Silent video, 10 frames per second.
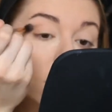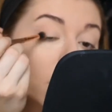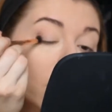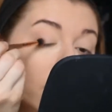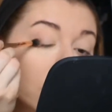
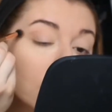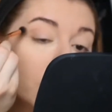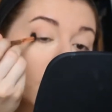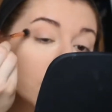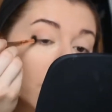Alright, not
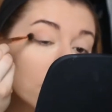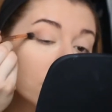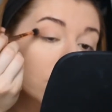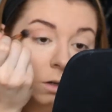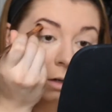bad
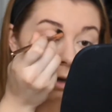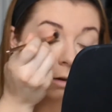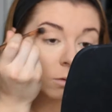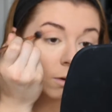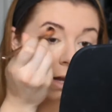payoff. Not
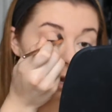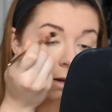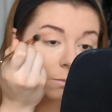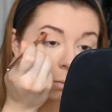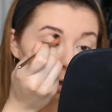great,
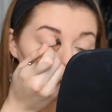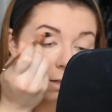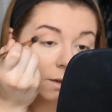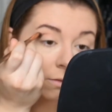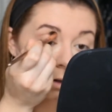but
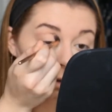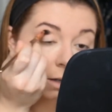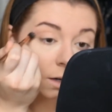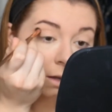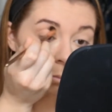definitely
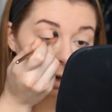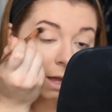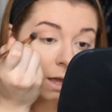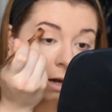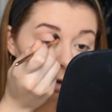not
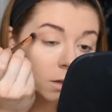bad.